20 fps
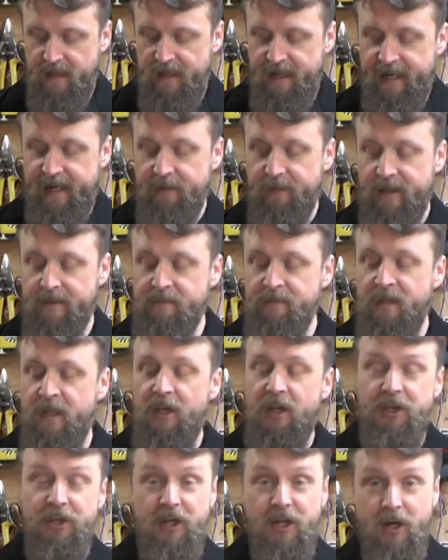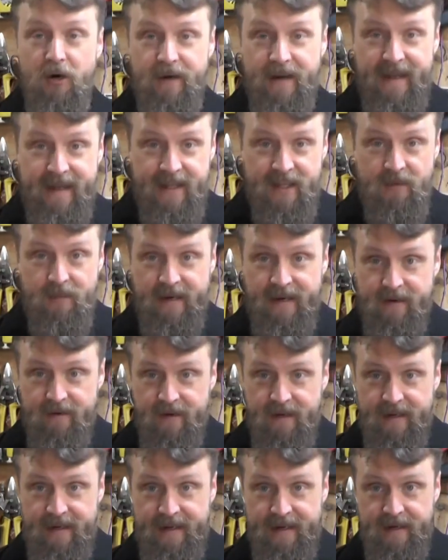Anyway, you can go into
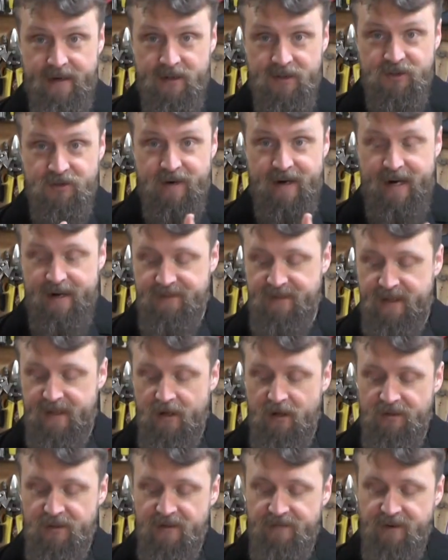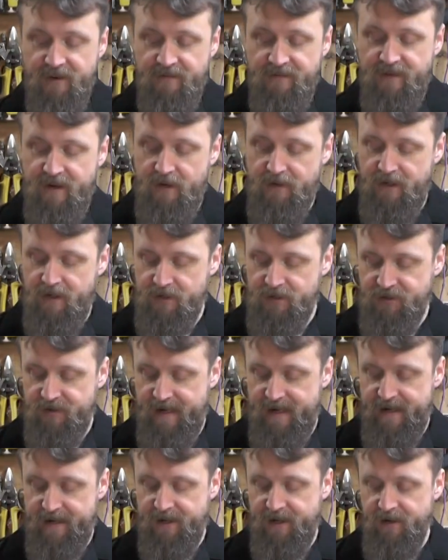AccuBattery and it'll track the health of your phone. It'll
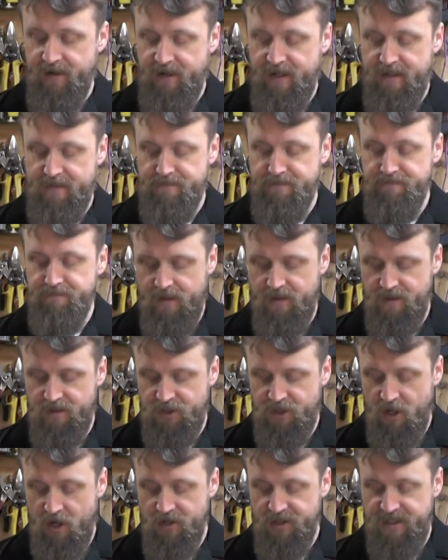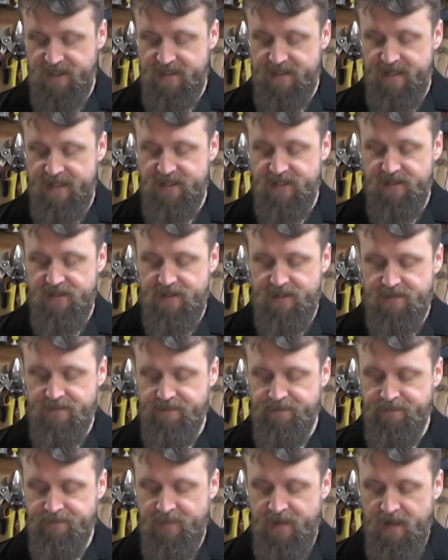track your charging sessions.